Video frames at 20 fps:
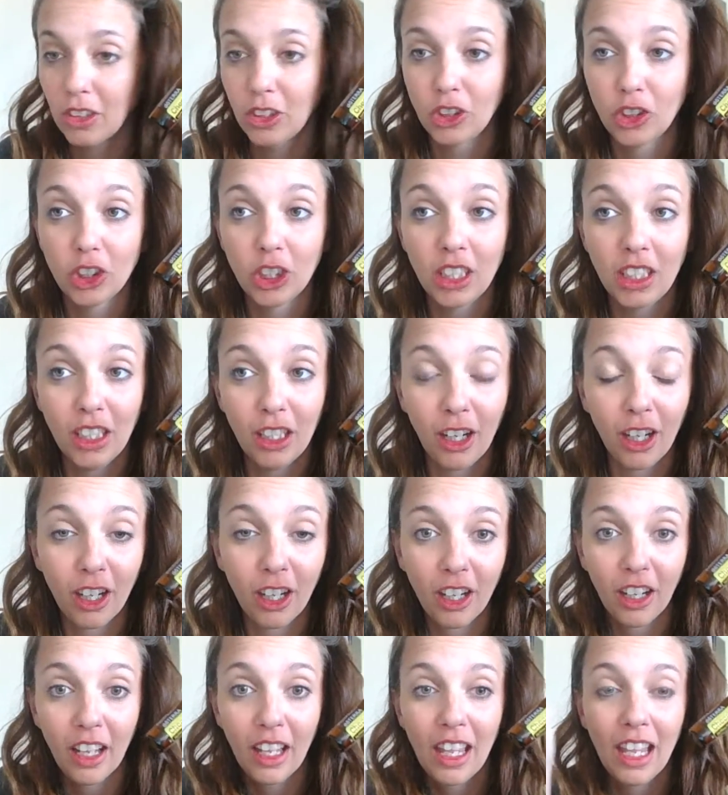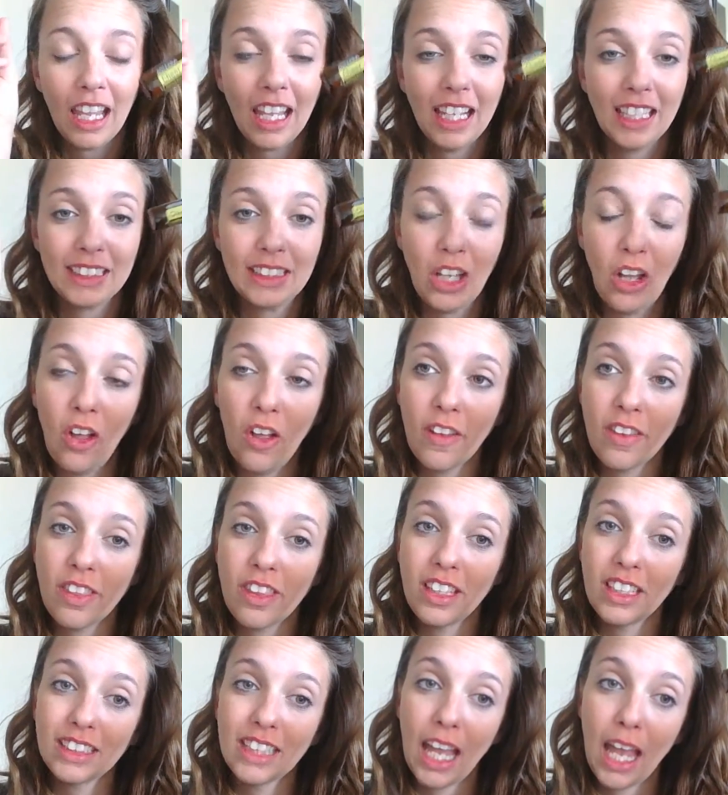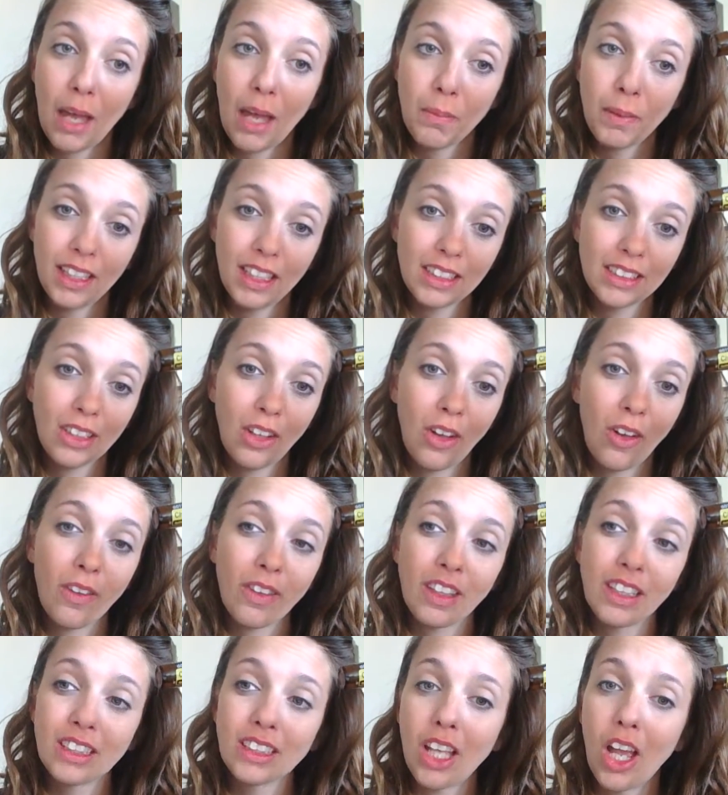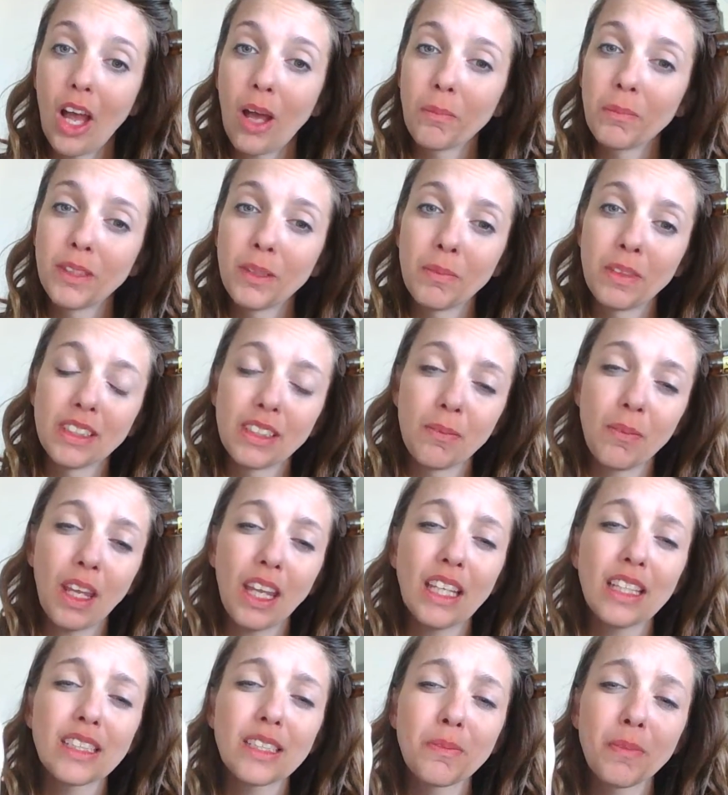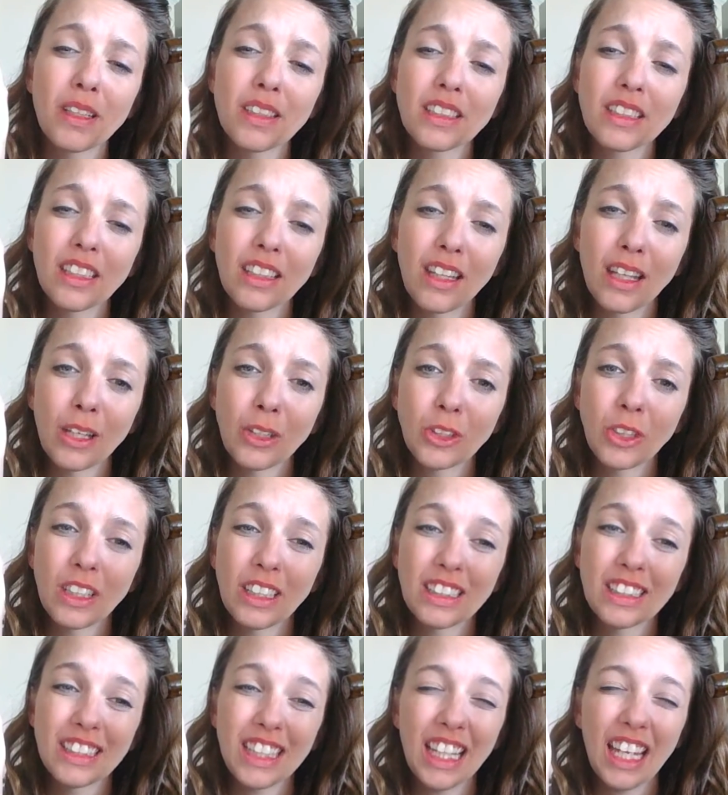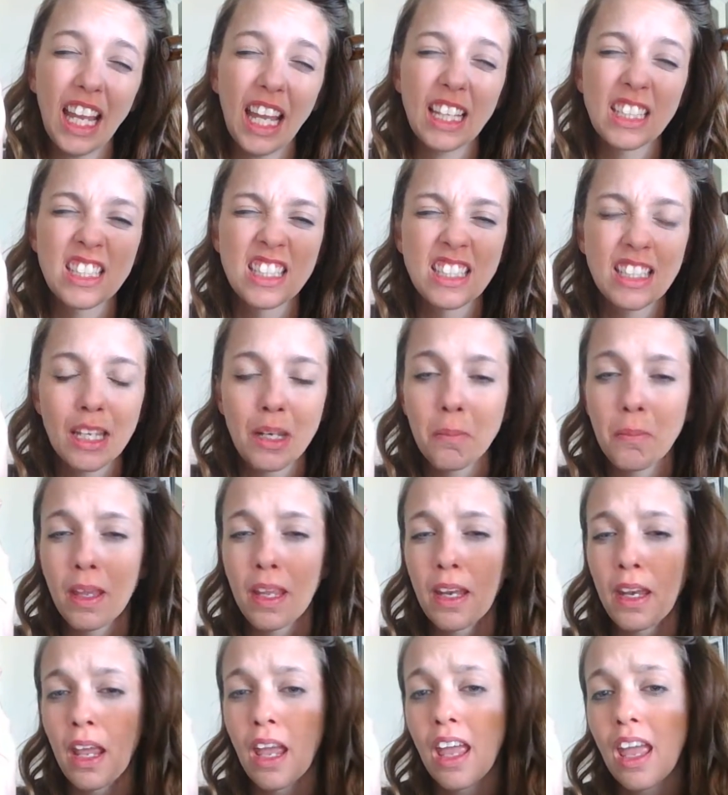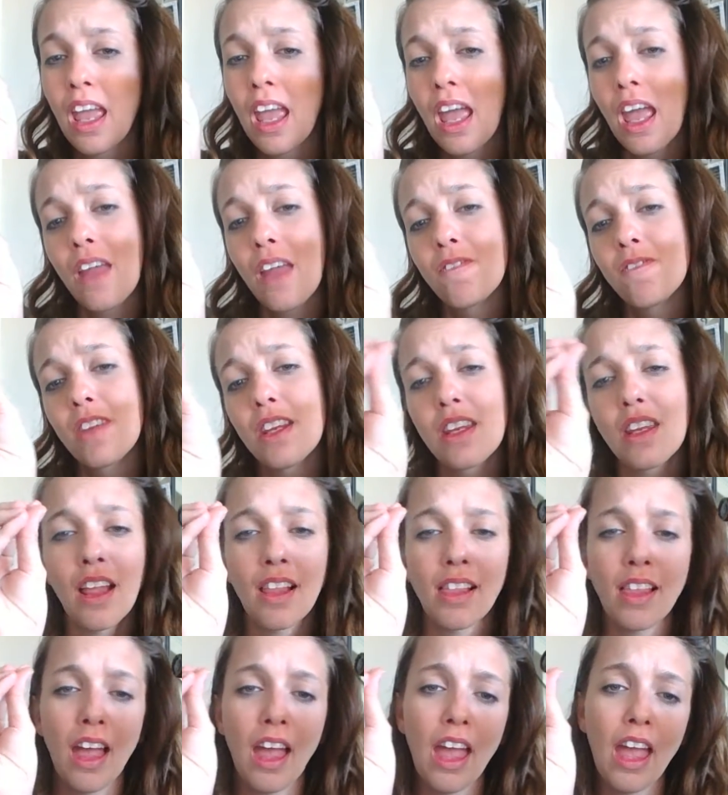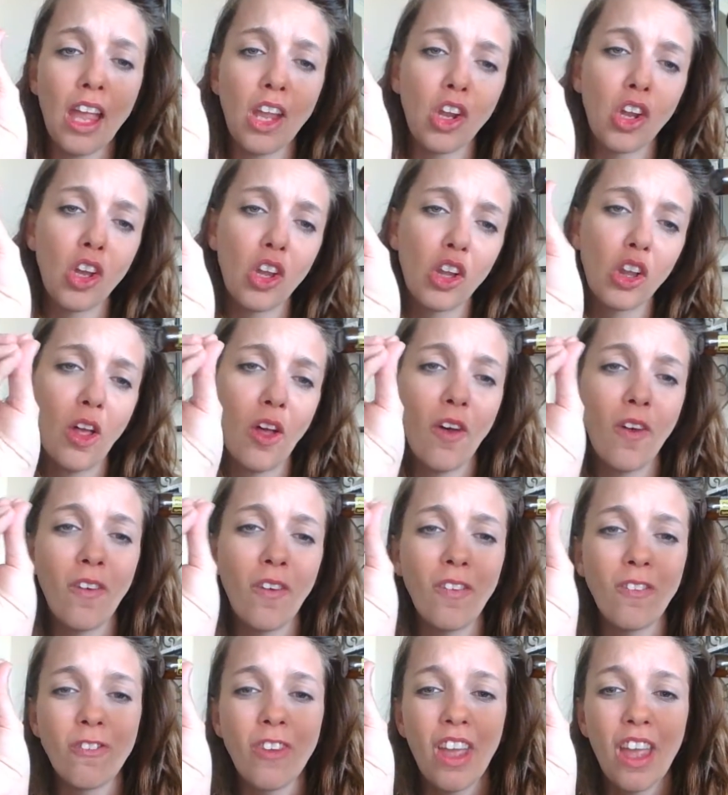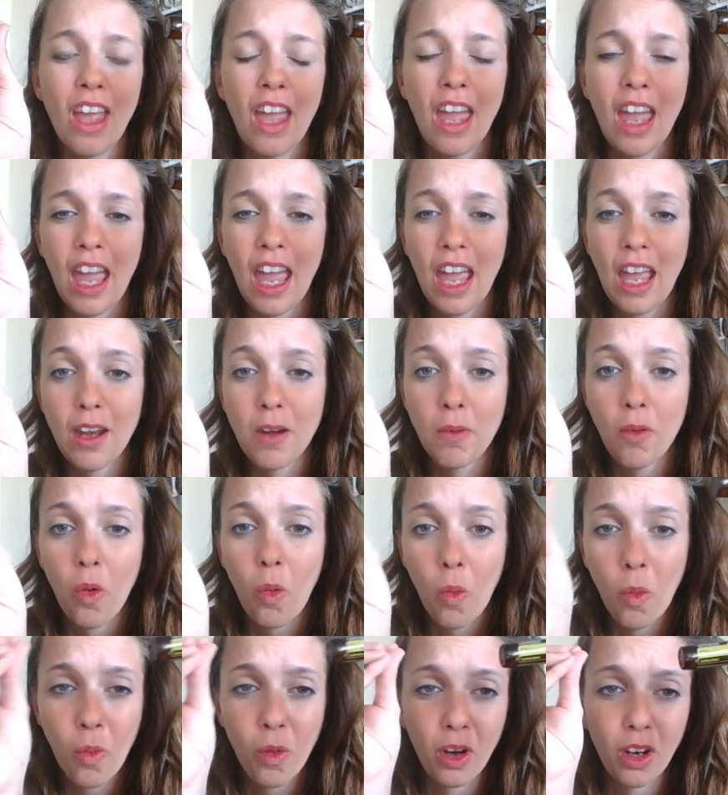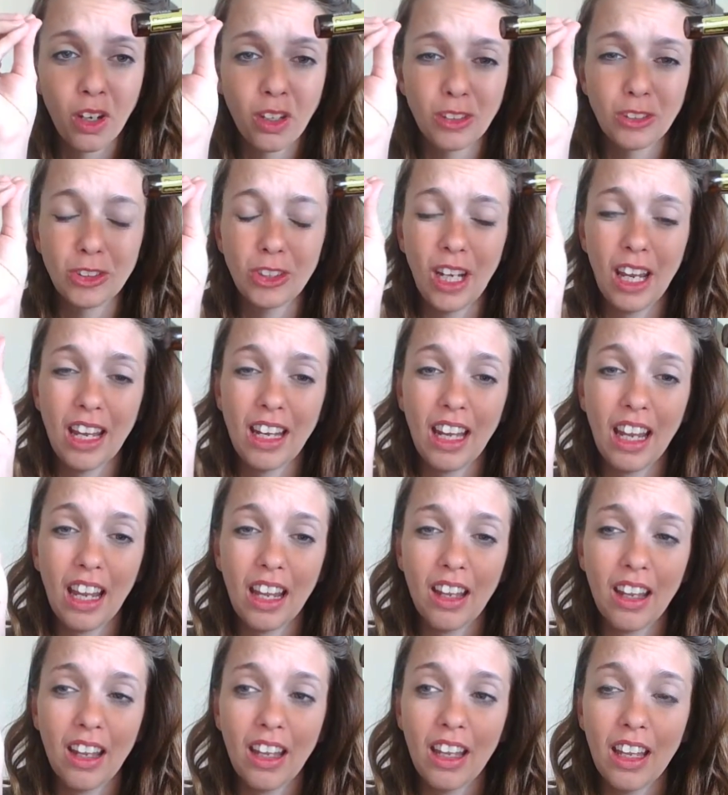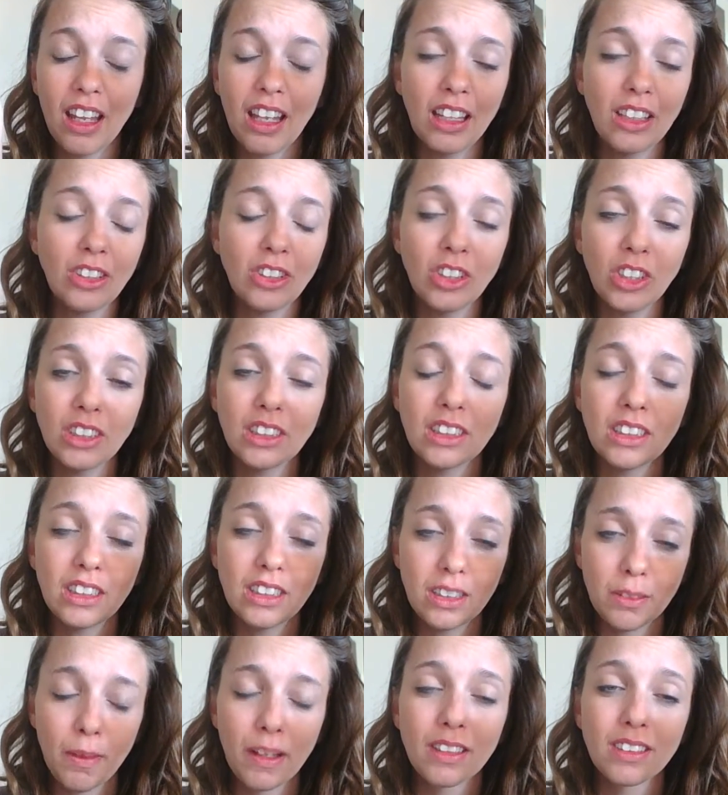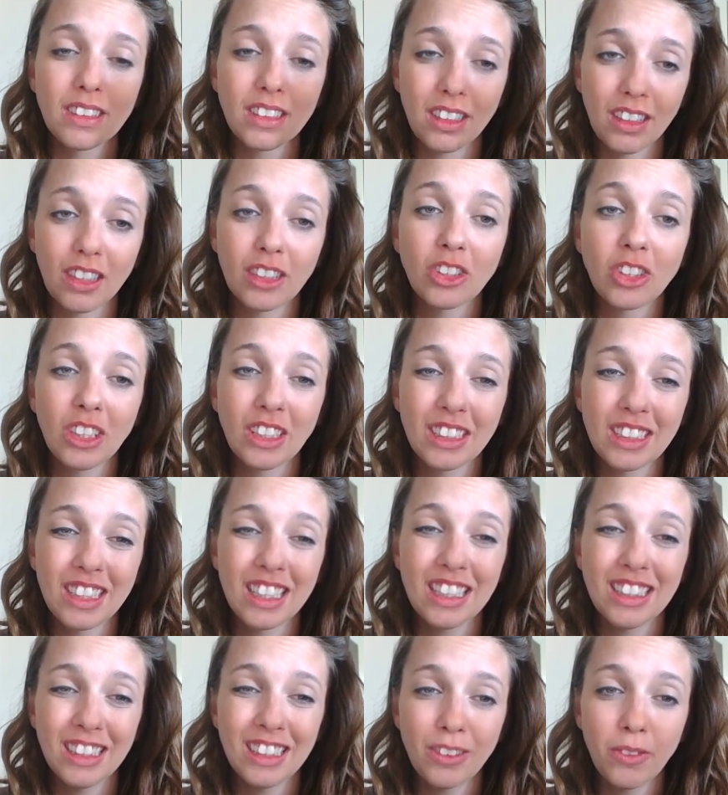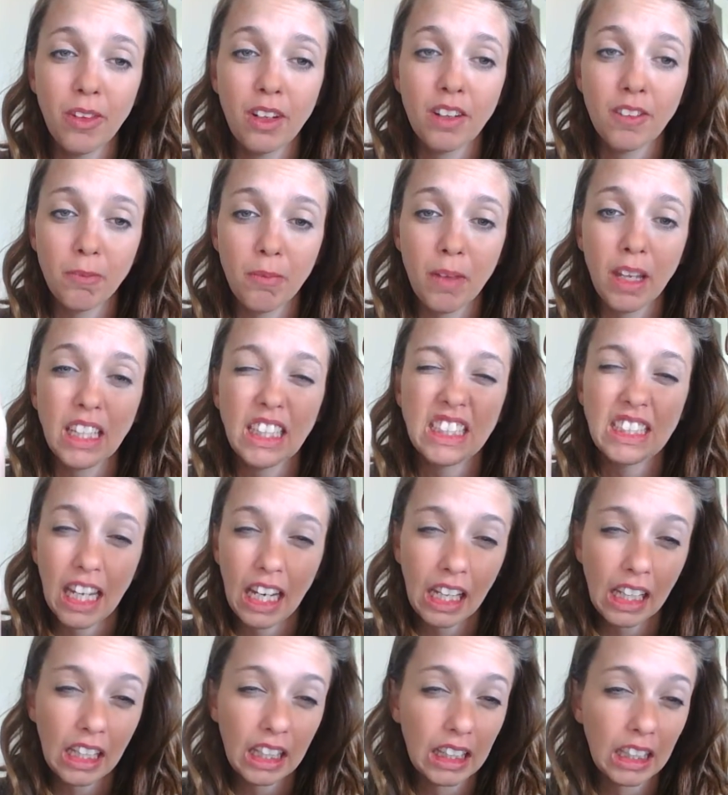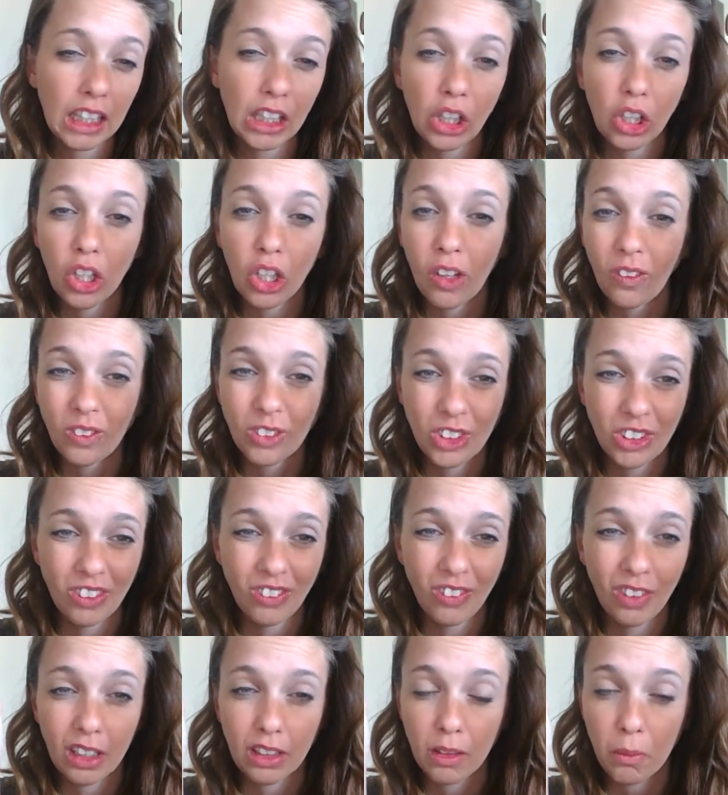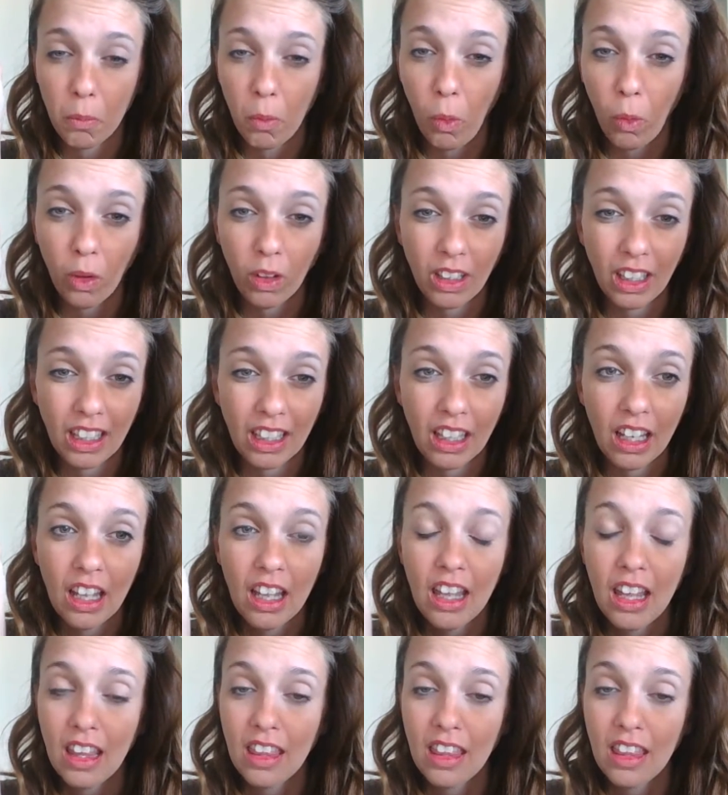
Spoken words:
Cheer is all things happiness, all things optimism. It smells delicious. It has cinnamon and vanilla and clove and orange, and it just smells delicious. This is one of my daily go-to in the morning.